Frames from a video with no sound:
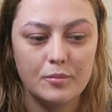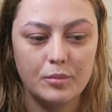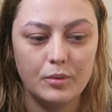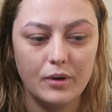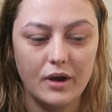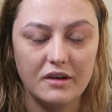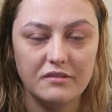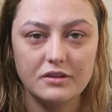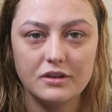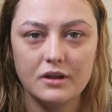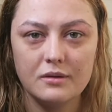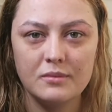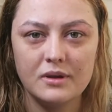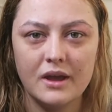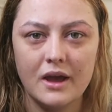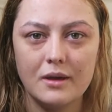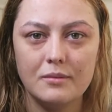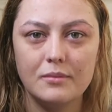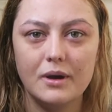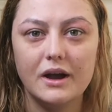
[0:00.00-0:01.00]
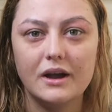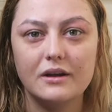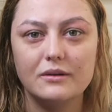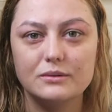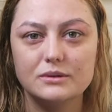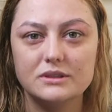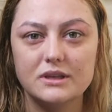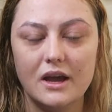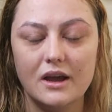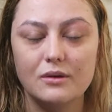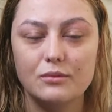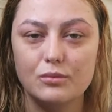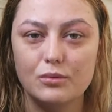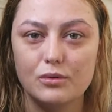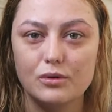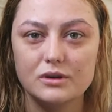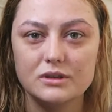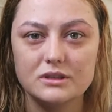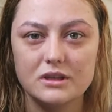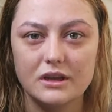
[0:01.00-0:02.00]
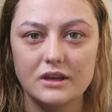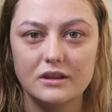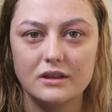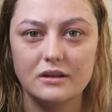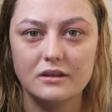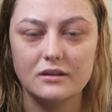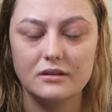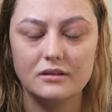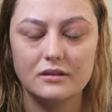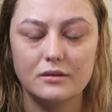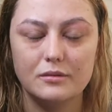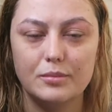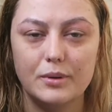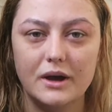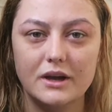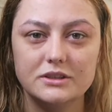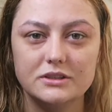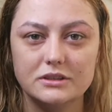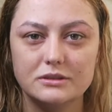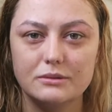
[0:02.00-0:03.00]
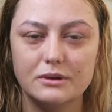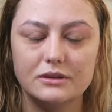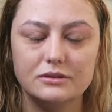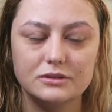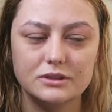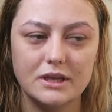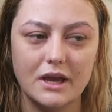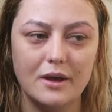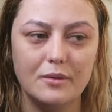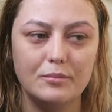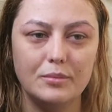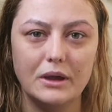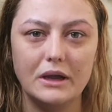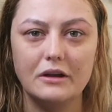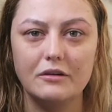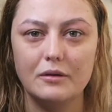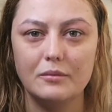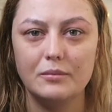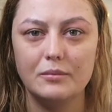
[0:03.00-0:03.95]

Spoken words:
But every time I came back, it was getting worse. Like the patches were just getting bigger